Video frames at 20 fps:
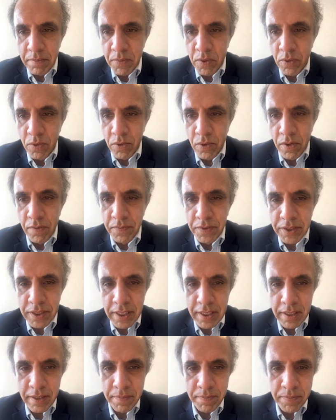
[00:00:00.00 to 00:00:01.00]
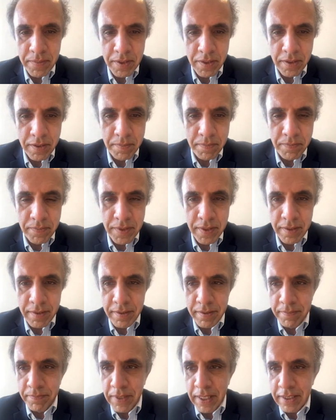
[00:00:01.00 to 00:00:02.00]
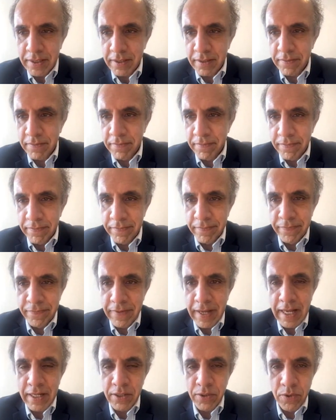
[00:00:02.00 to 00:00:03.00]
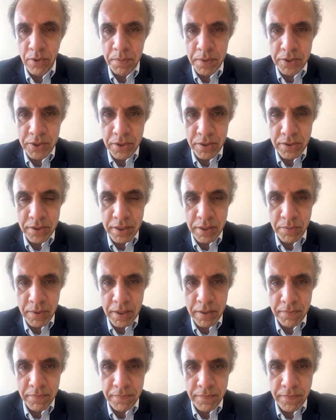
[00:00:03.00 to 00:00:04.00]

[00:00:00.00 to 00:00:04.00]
or obviously the best value opportunity we can